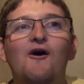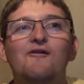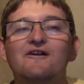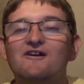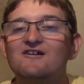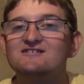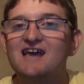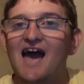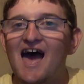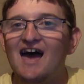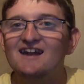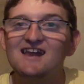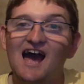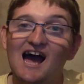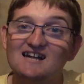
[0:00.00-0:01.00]
Then got
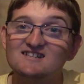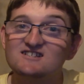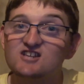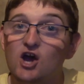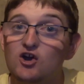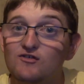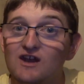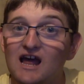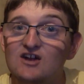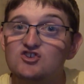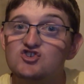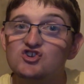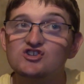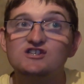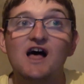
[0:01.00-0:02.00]
Ed at
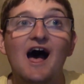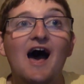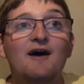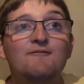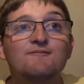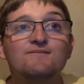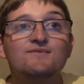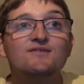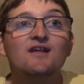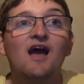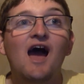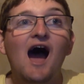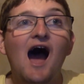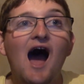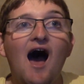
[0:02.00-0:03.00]
Toverland just there.
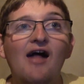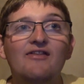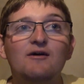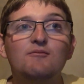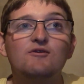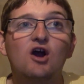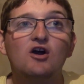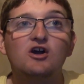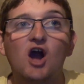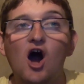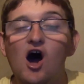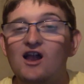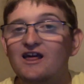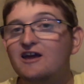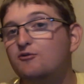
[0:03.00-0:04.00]
And then we've got
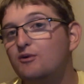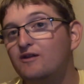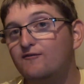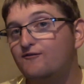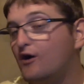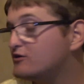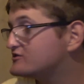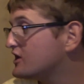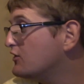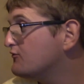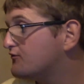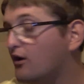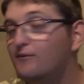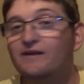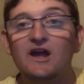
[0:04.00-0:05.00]
Carly with a photo
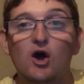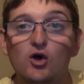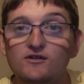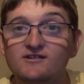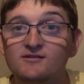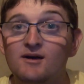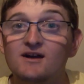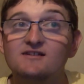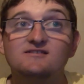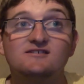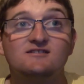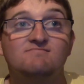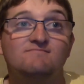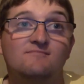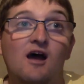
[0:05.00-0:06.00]
from the
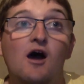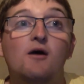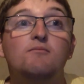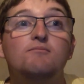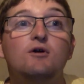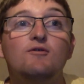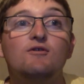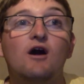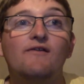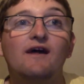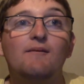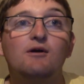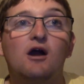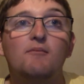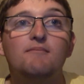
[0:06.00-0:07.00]
Ultimate. Moving on
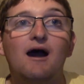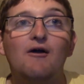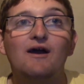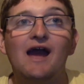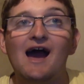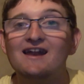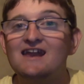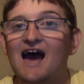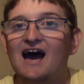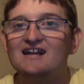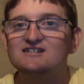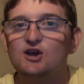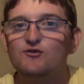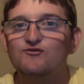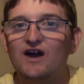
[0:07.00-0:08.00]
then, we've got Marianne
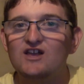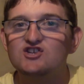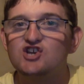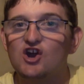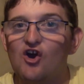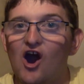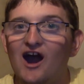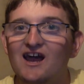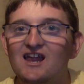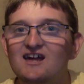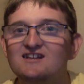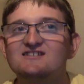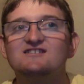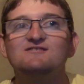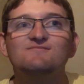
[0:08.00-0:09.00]
at Adventure
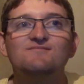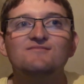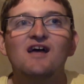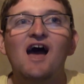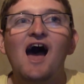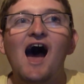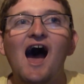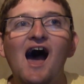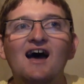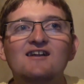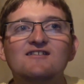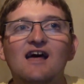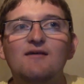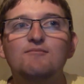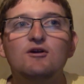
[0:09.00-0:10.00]
Island.
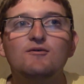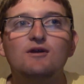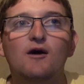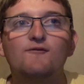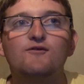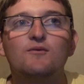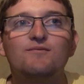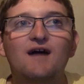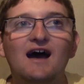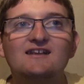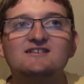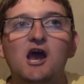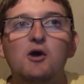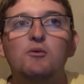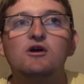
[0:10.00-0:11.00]
And then moving on from
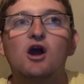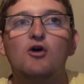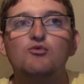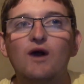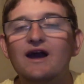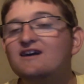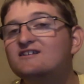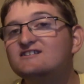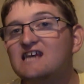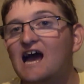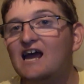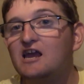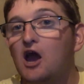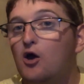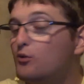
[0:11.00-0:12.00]
that, we've got Ray and
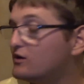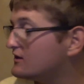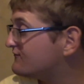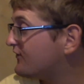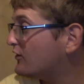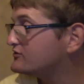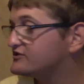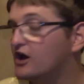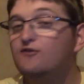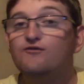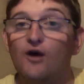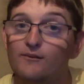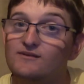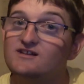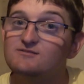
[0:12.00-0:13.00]
Zach with a photo
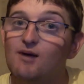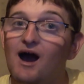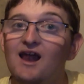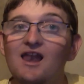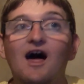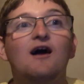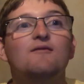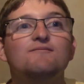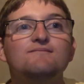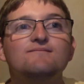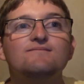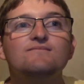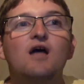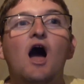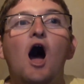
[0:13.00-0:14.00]
from the Smiler.
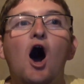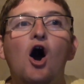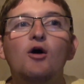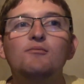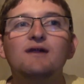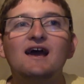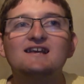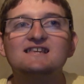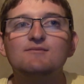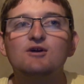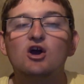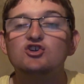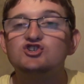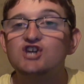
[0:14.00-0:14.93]
Up next then we got